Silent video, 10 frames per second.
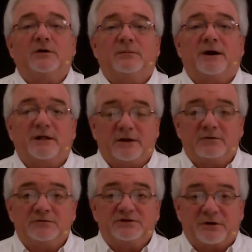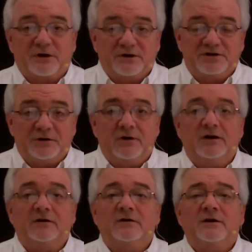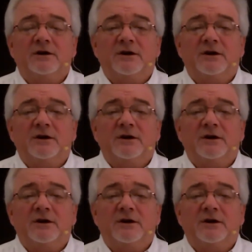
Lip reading: Her body language was starting to show anger.